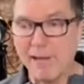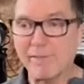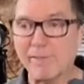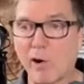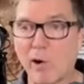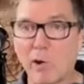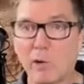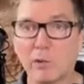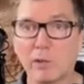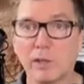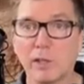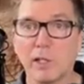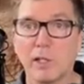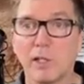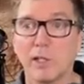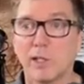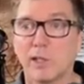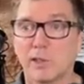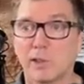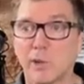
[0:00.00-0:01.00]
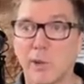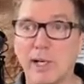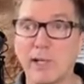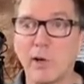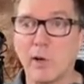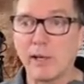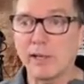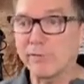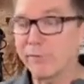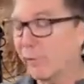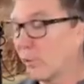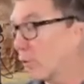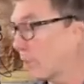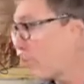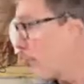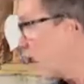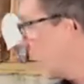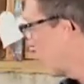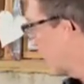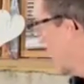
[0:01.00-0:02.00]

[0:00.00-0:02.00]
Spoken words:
in my phone. So I know at full